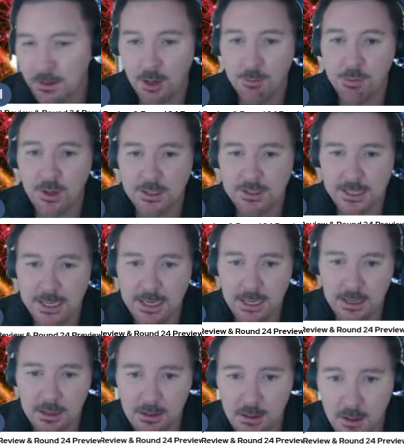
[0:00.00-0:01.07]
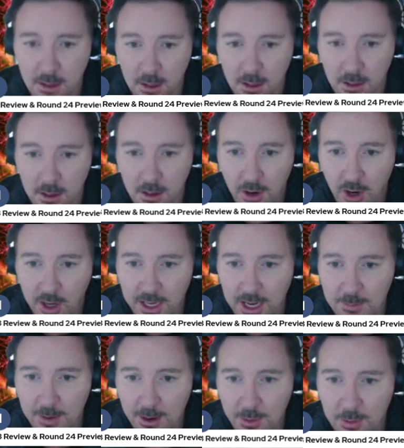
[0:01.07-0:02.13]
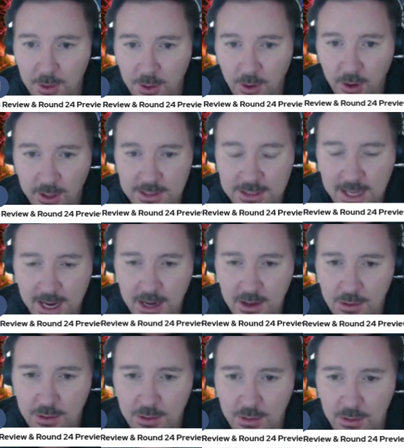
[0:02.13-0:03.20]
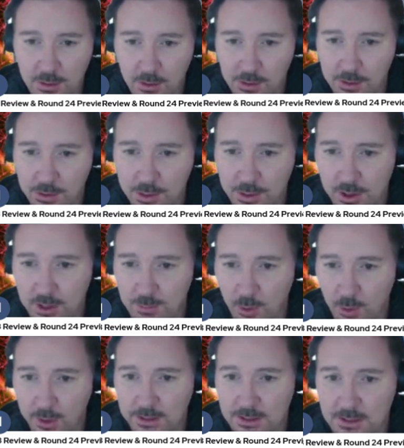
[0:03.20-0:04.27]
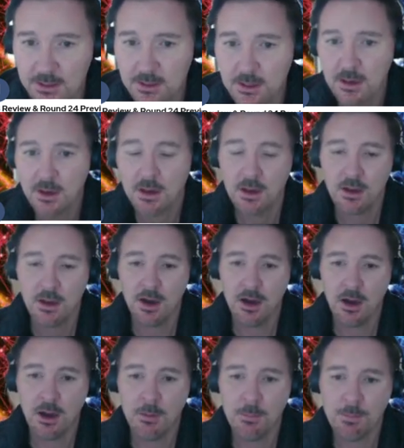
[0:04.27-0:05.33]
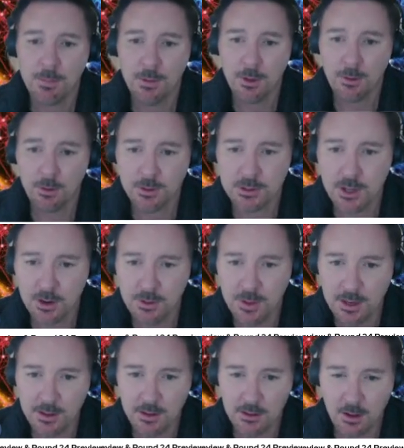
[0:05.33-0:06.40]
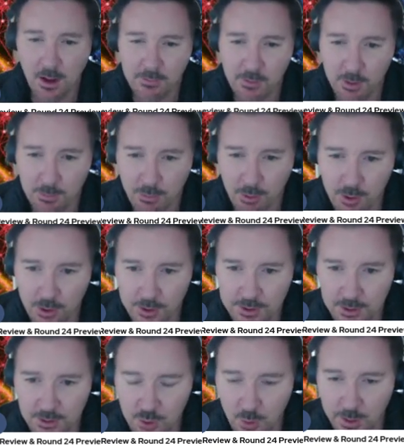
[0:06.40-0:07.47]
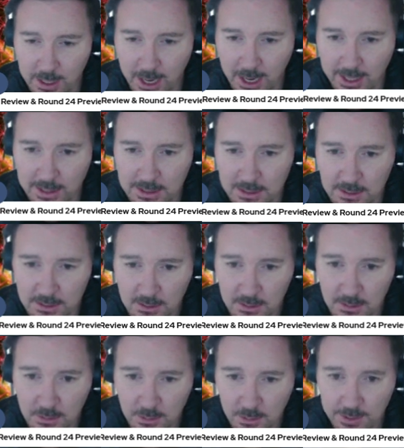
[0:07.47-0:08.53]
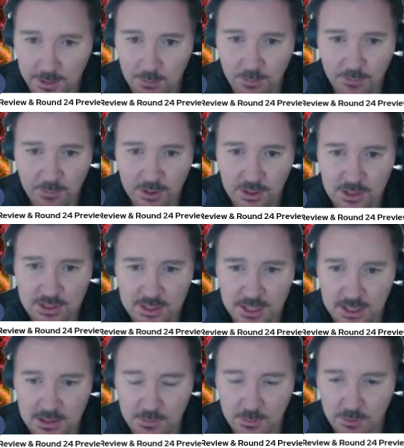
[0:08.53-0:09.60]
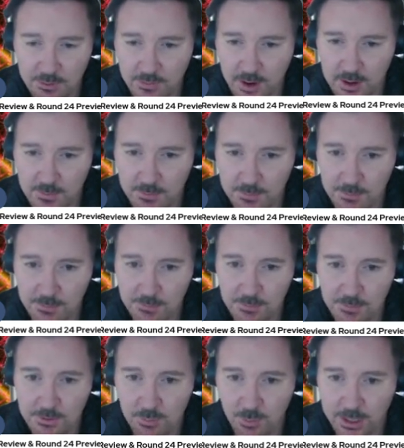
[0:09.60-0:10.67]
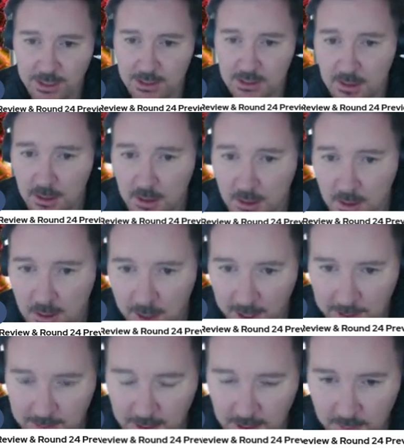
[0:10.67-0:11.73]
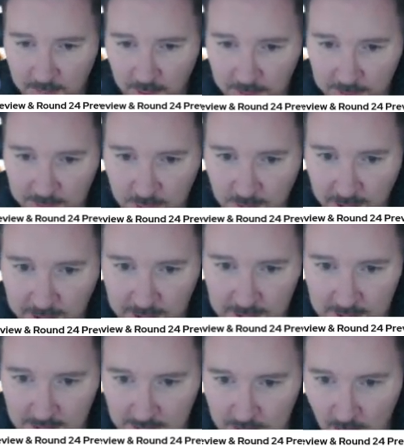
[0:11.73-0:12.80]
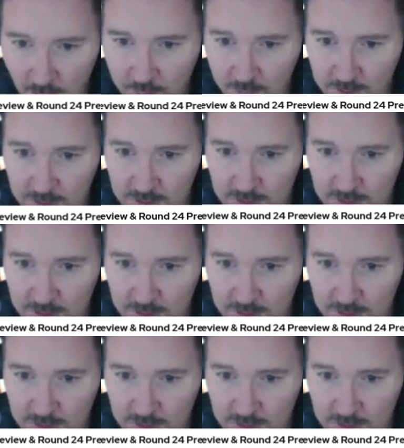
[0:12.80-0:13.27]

plugged it in, and I came out with the Knights in 8th on 30 points. Also, then I've got Broncos on 28, who I think will finish the season with some wins, and then I've got the Dragons and the Dolphins